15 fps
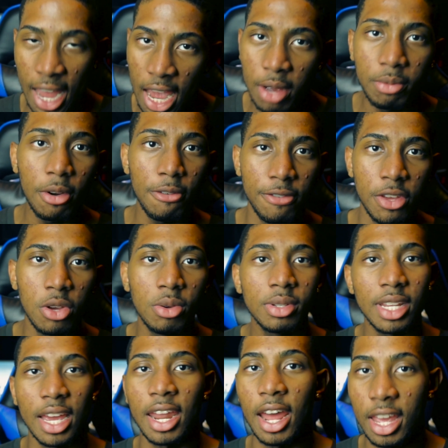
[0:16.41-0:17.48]
and
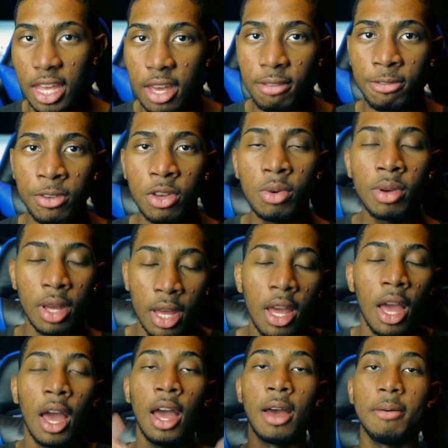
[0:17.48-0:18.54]
reviews, and I give you
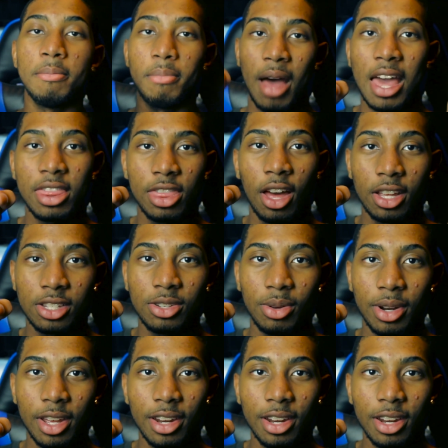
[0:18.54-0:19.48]
my thoughts on